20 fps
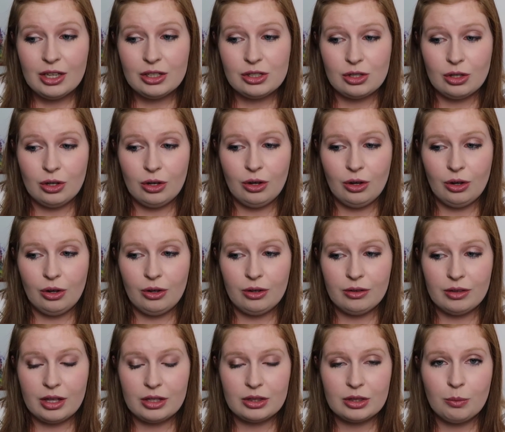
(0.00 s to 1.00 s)

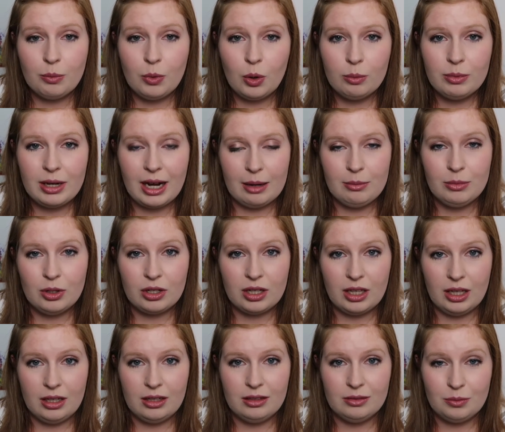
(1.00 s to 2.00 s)
So at the moment I'm
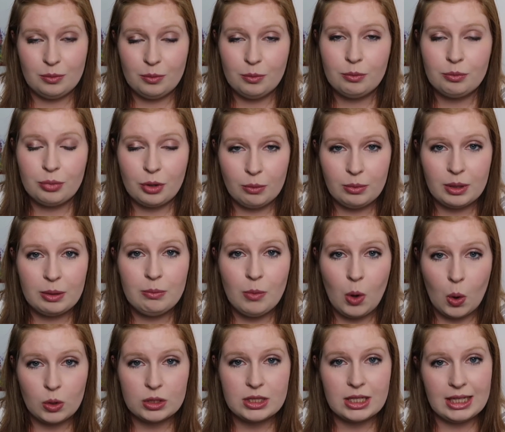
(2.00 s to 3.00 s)
looking probably
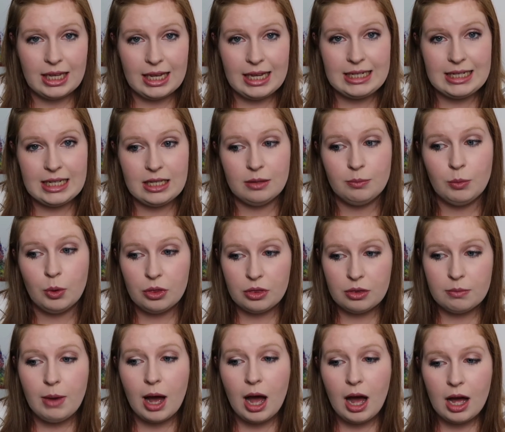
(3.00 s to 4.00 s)
more to the 18
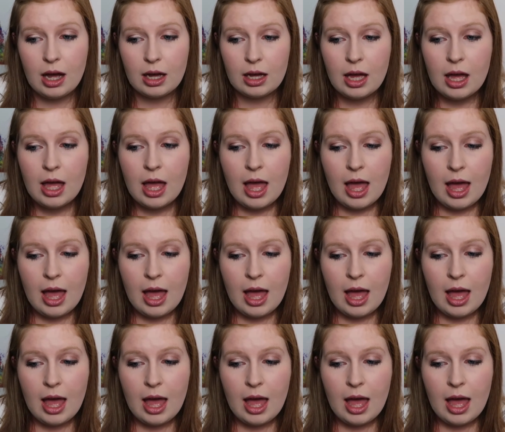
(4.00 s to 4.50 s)
month mark.